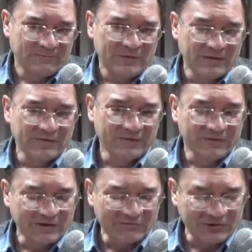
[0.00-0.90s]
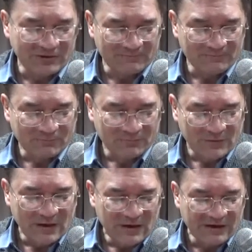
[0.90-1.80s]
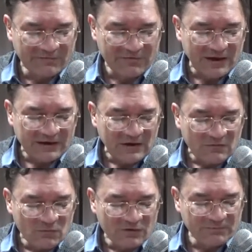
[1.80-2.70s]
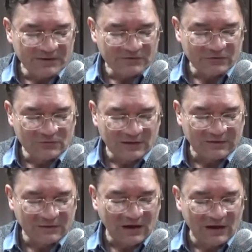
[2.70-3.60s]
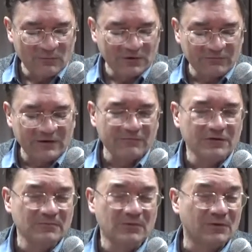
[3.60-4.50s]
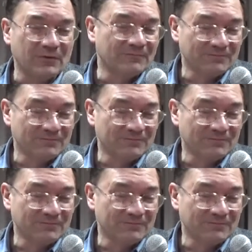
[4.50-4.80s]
in this area. And if that would have been too little, I would have given you more.